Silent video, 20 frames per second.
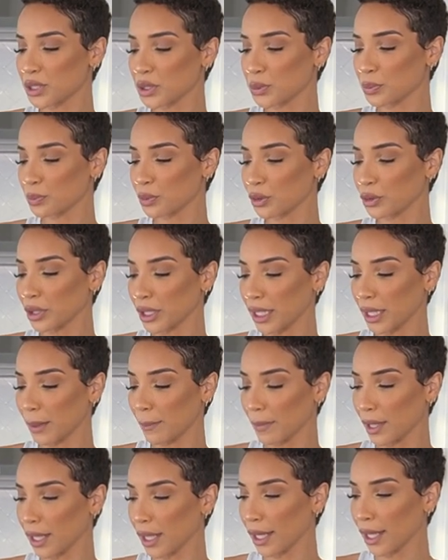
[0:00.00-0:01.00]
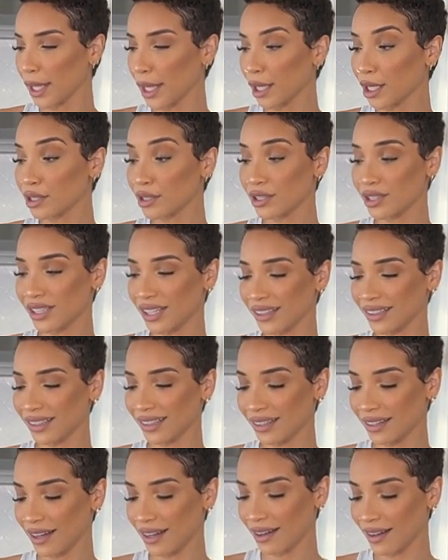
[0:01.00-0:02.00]
Supreme
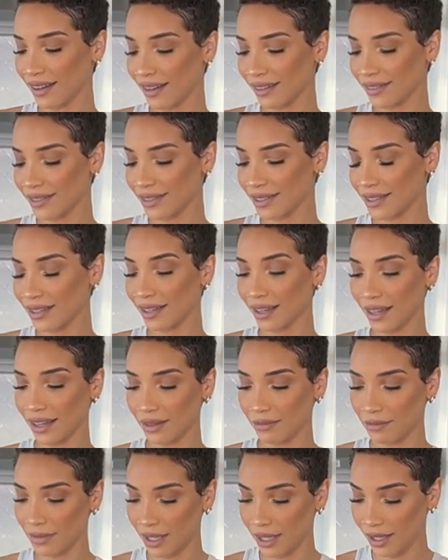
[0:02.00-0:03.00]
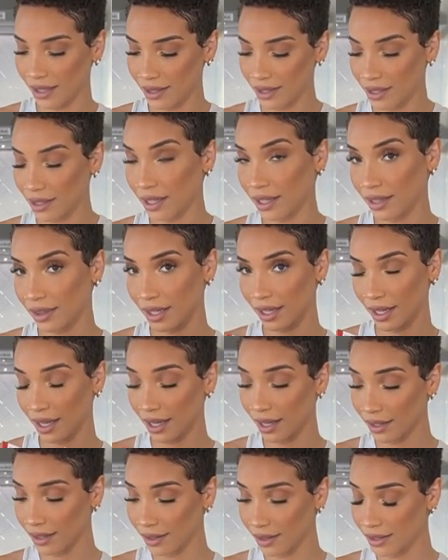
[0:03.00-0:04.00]
Duncan Hines cake mix like they
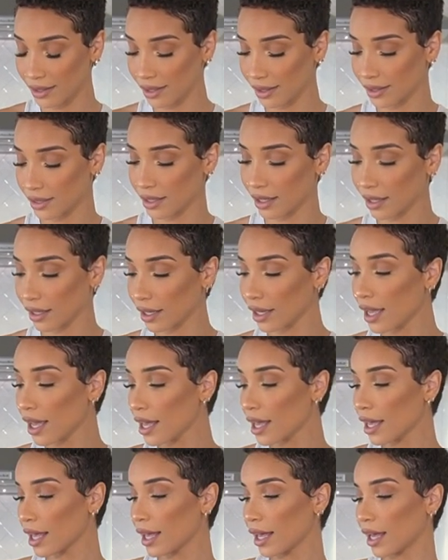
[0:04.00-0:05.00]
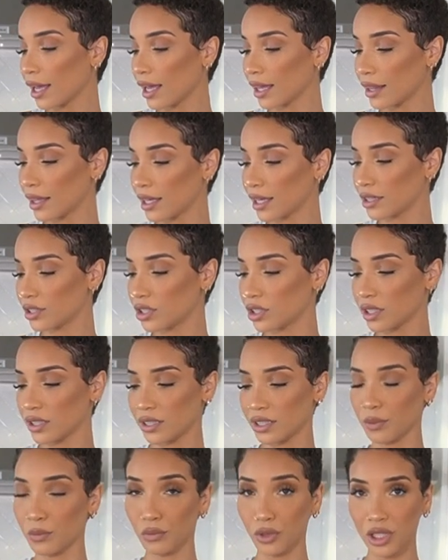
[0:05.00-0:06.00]
had in the TikTok, and then
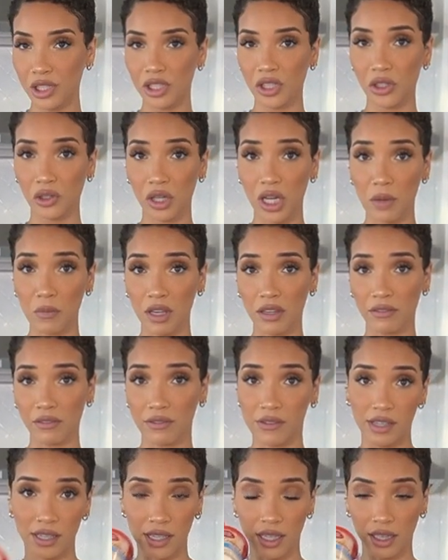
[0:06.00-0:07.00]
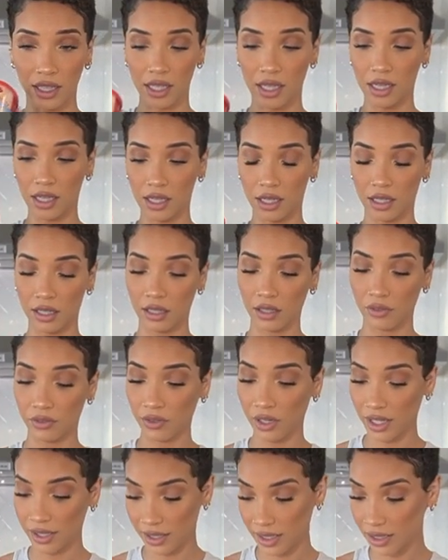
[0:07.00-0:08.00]
just some rich and creamy vanilla
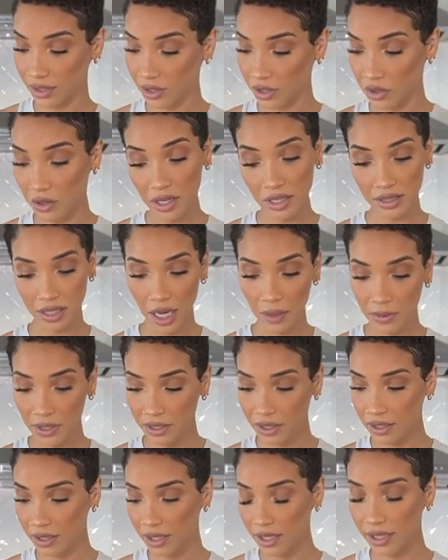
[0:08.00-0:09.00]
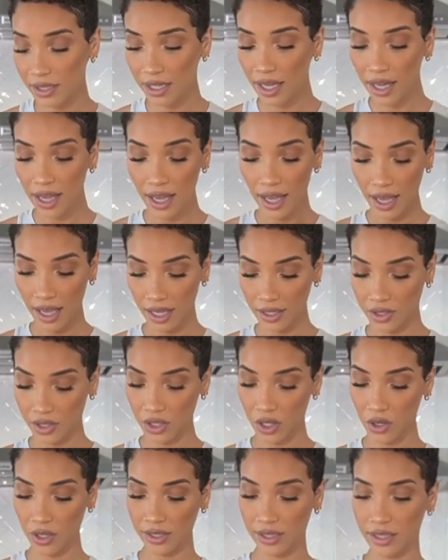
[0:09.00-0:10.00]
frosting to go on top of the cookies. And
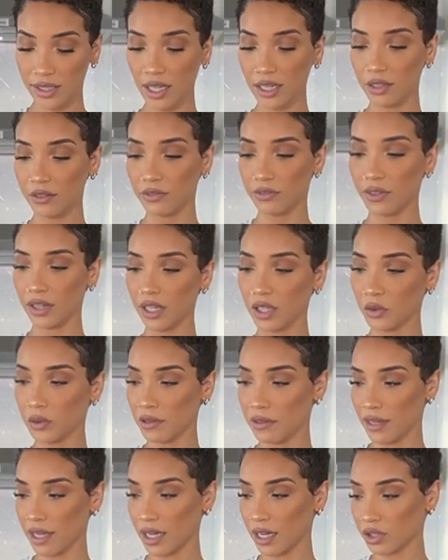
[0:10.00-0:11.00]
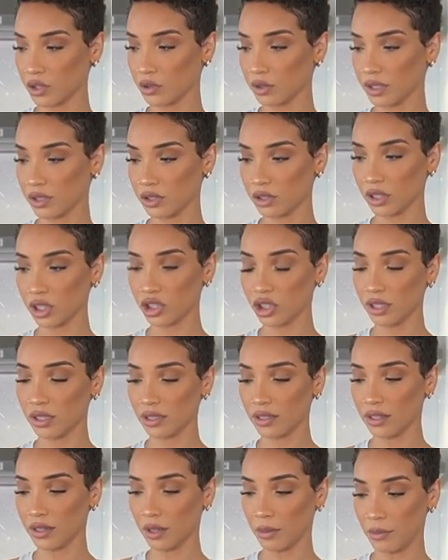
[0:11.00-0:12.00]
so instead of following the actual instructions
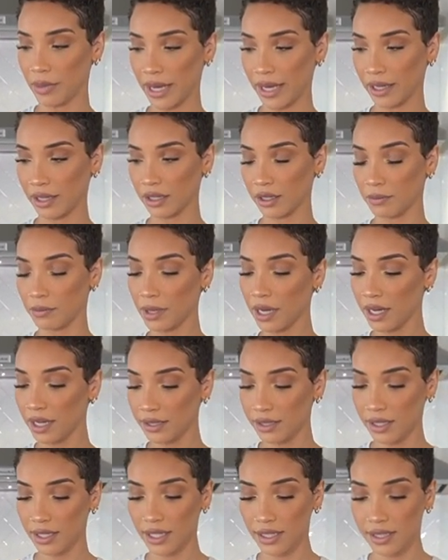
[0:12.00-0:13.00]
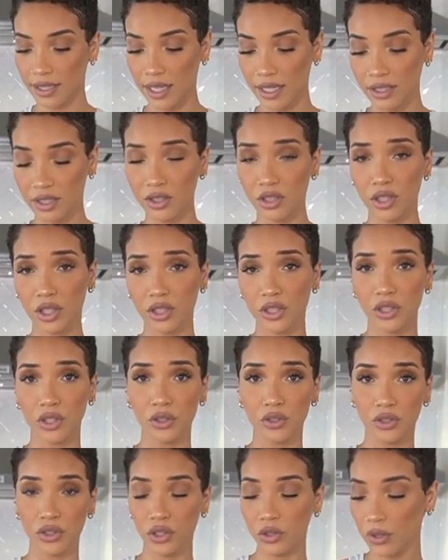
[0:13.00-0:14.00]
on the back of the box, they said to just
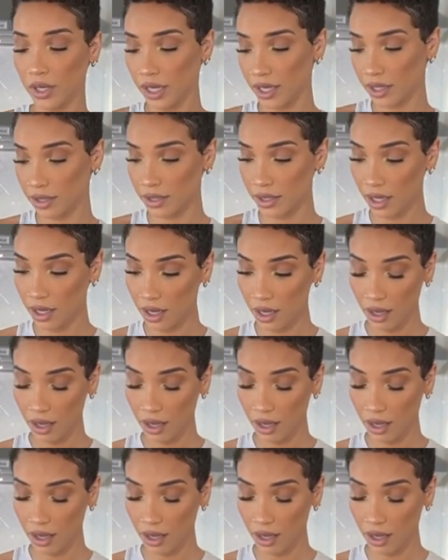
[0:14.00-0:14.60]
use 2 eggs